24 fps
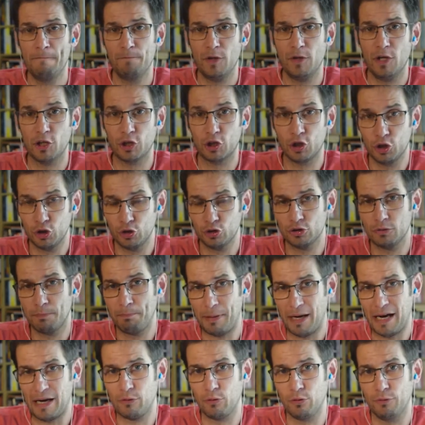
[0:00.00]
good,
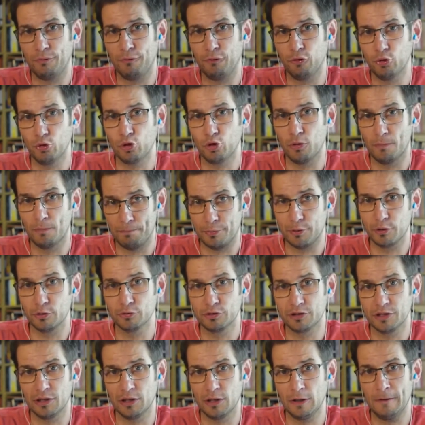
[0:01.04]
powerful
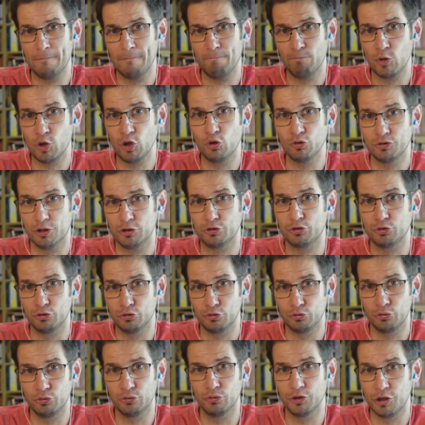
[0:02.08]
computer in order to
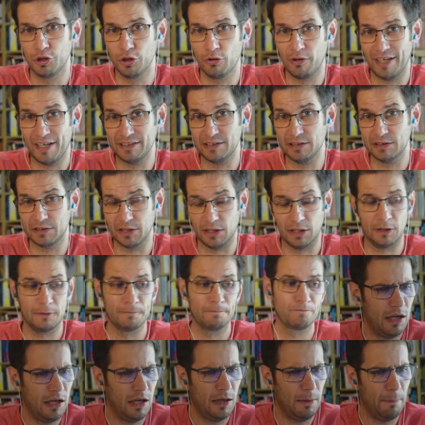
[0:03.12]
do your editing.
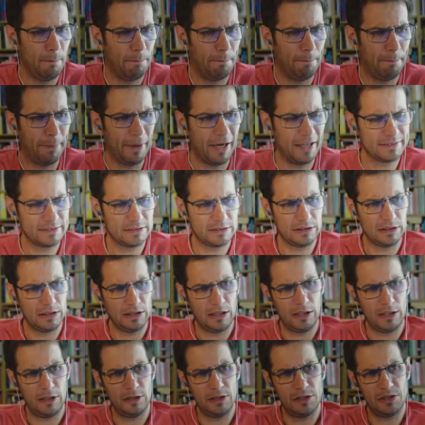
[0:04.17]
But
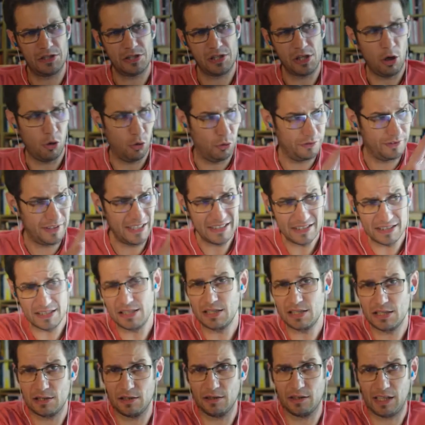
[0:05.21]
so this
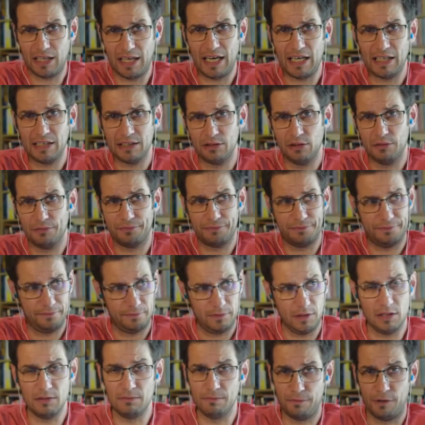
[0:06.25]
is the kind of
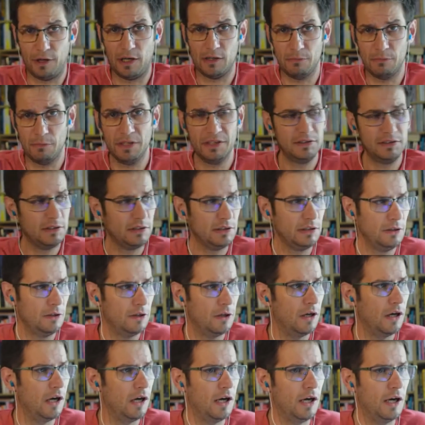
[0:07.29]
environment
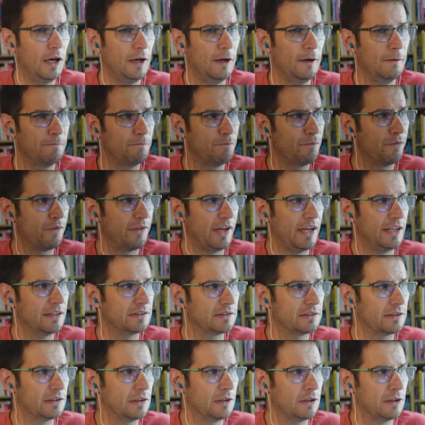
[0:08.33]

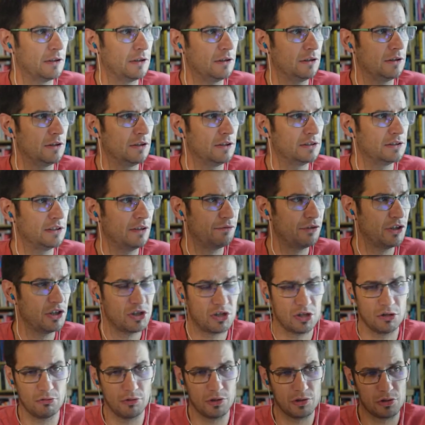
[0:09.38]
that
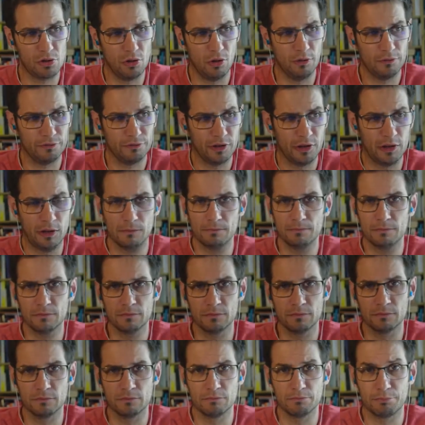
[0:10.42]
DaVinci Resolve
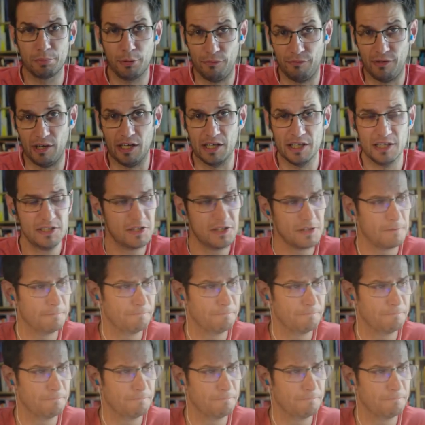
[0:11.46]
provides.